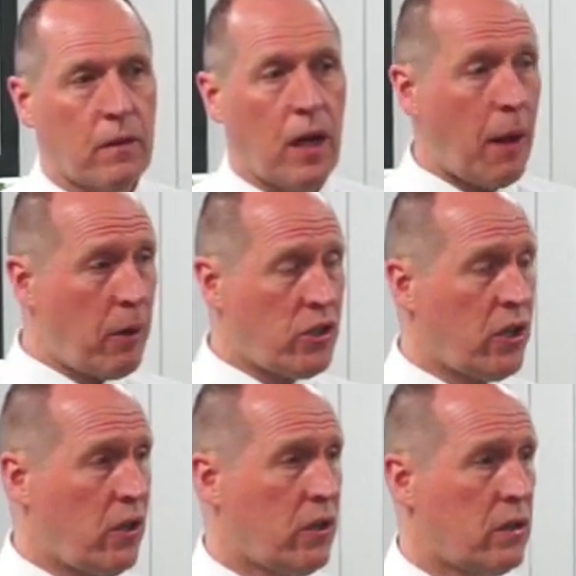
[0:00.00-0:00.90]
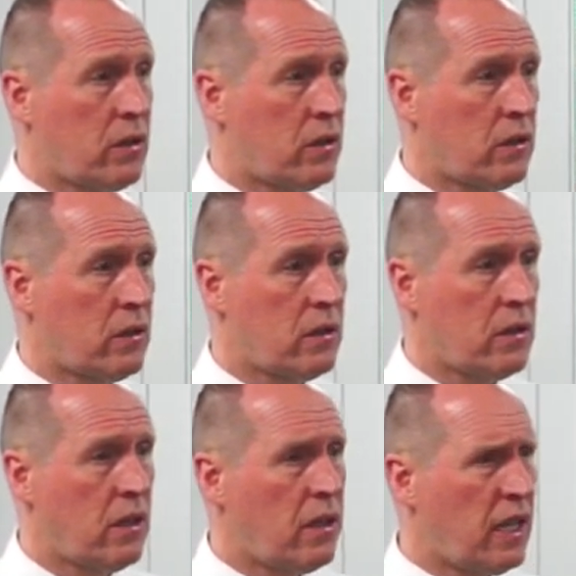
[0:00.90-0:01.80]
How about you?
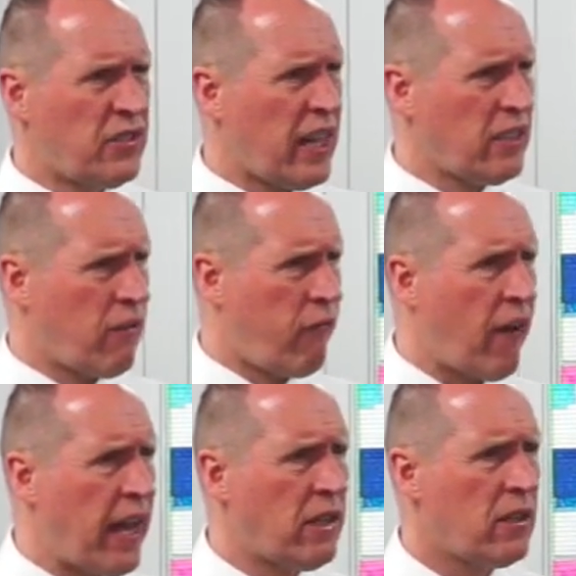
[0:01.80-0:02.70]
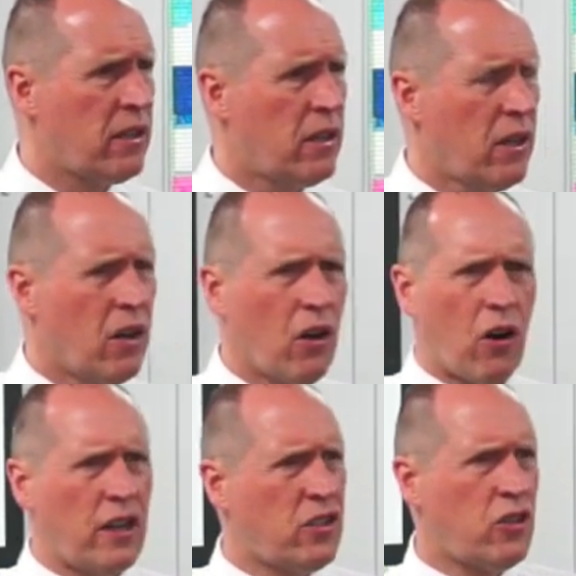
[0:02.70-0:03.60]
Is things a fight,
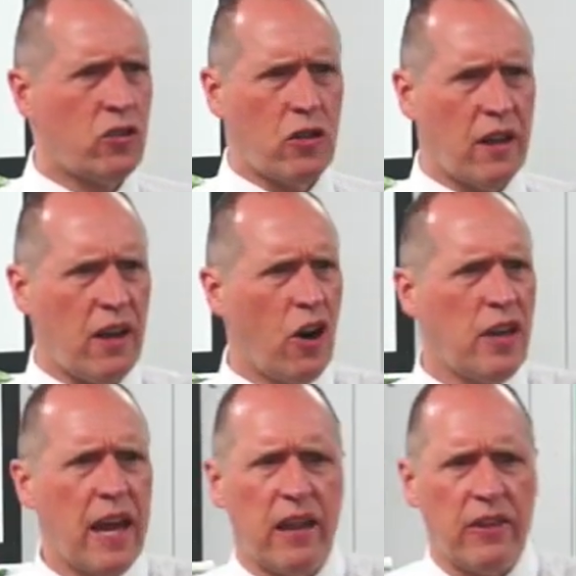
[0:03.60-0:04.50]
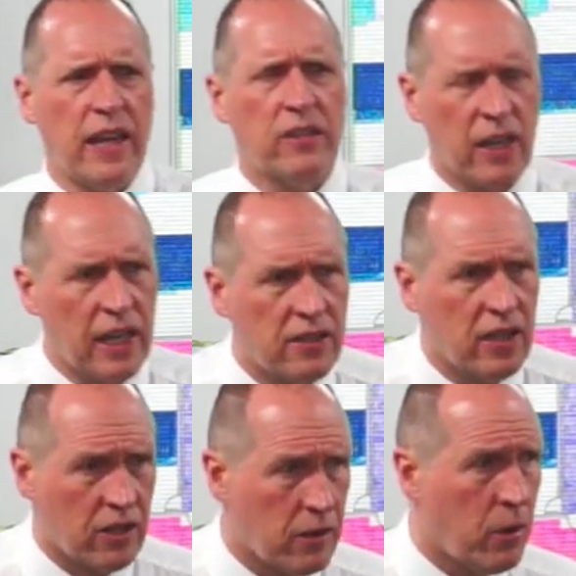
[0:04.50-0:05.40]
or are you getting things easy
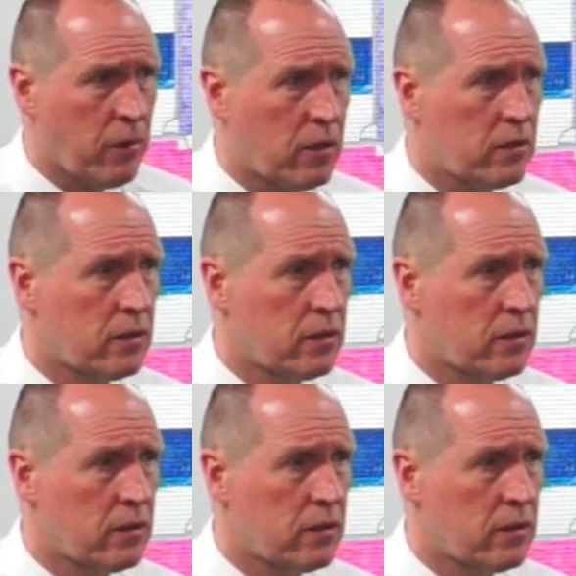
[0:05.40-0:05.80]
at the moment?